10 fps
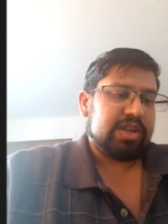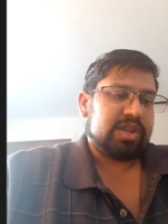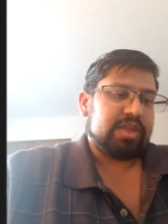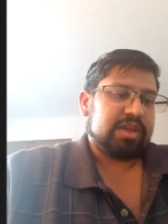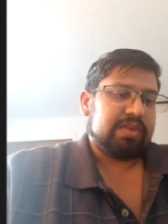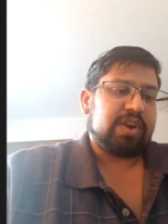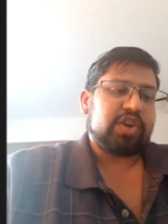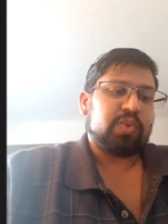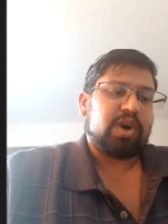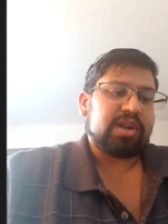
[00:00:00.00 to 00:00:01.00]
into the
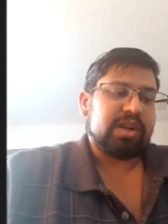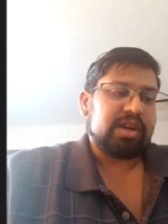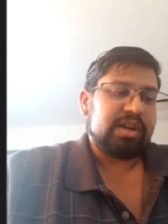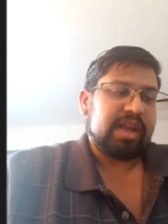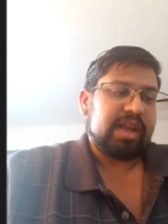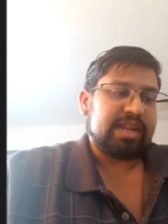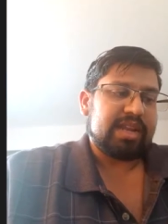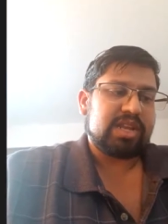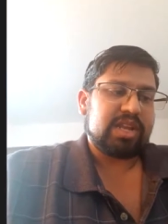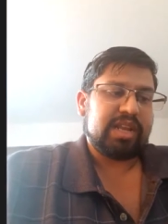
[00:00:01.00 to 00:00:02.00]
fresh water and
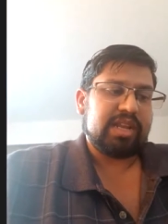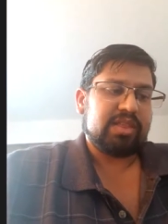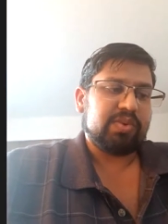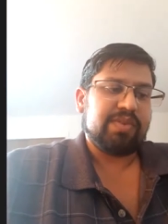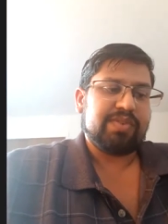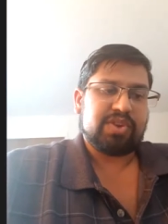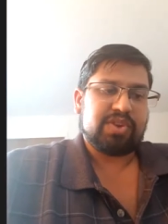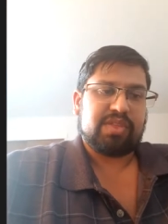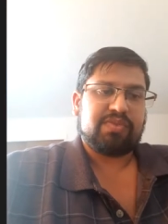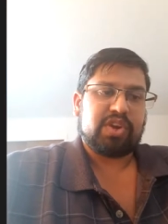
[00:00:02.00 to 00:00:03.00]
desolated the rivers
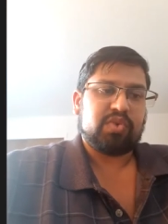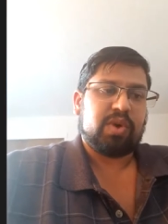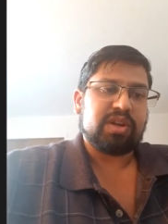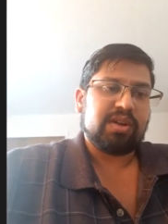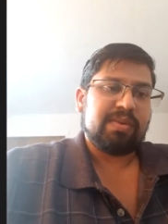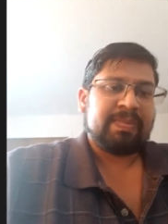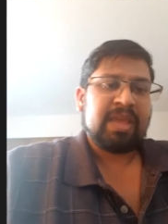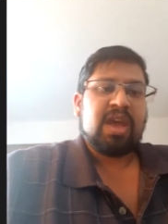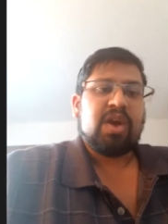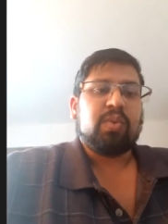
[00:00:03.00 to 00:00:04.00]
and the fresh water.
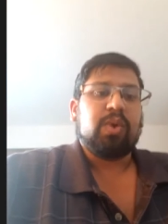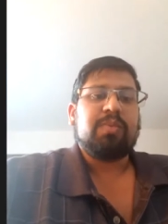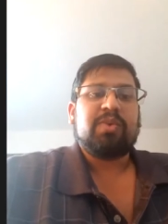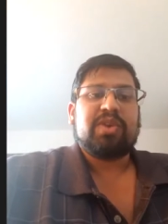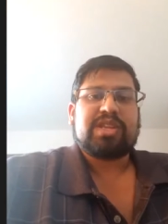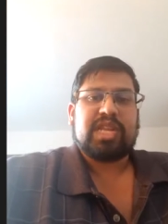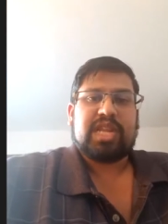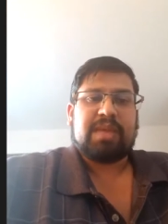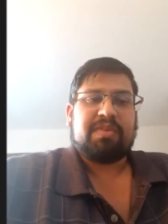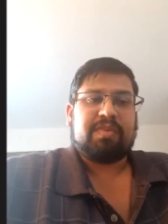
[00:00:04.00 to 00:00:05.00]
Wormwood is the
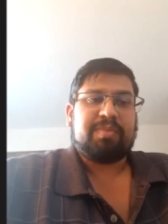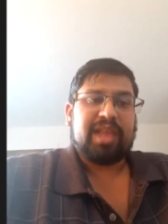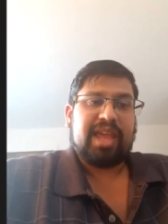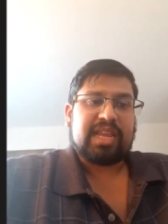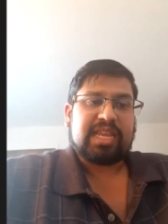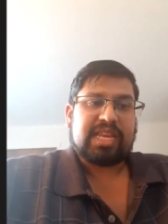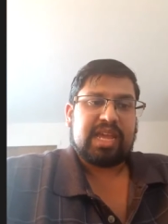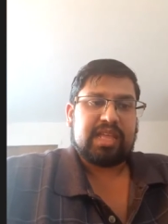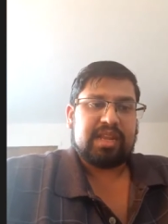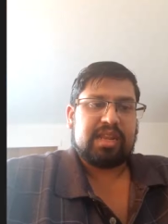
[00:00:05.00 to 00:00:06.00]
name of a plant
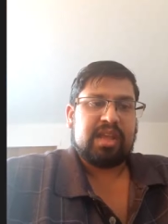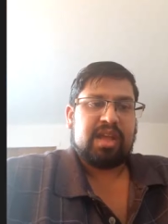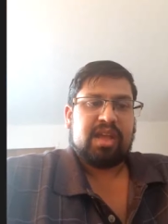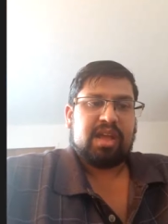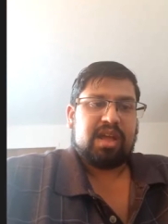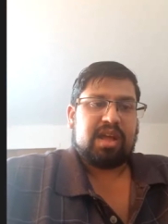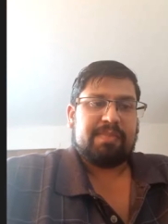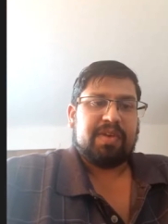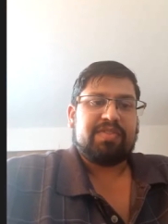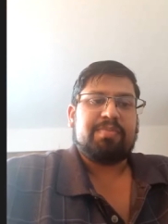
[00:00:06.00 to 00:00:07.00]
and uh,
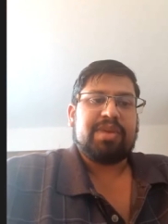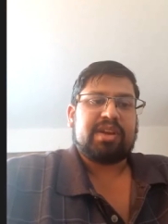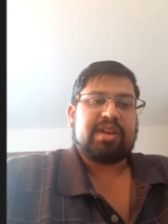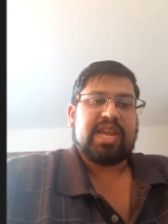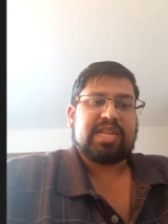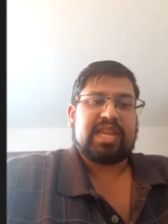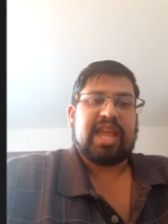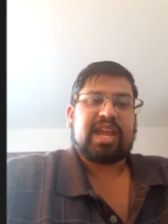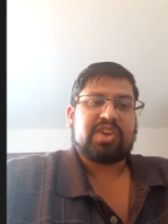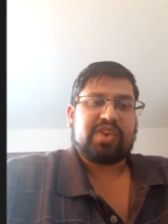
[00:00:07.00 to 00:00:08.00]
of the bitter tasting
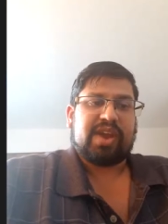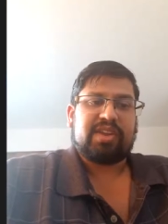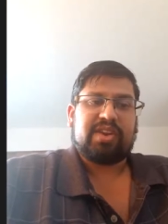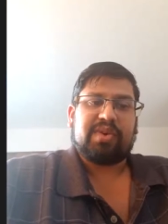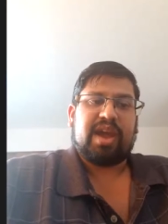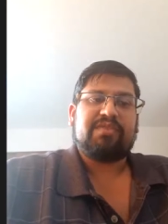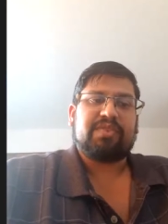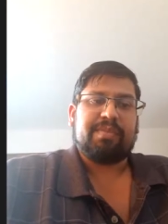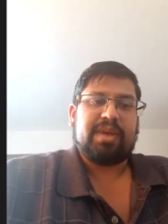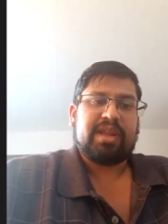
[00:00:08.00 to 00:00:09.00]
extract derived
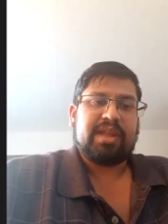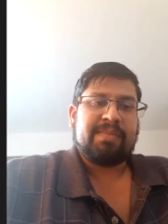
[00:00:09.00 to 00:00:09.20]
from it.